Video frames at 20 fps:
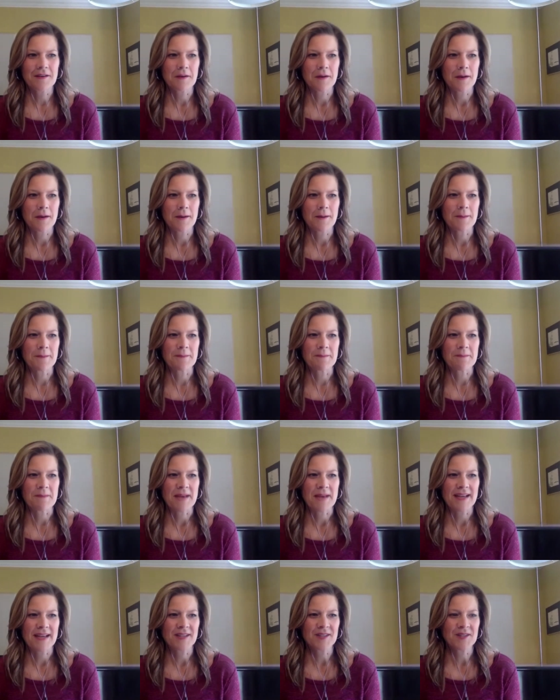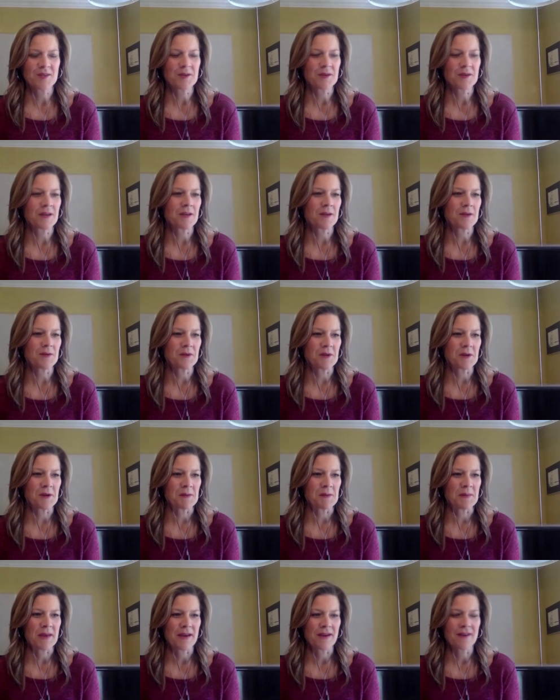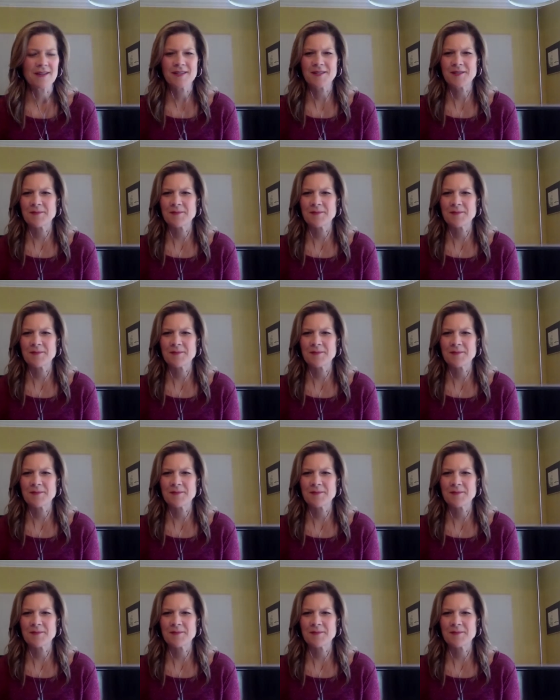I guess you could compare it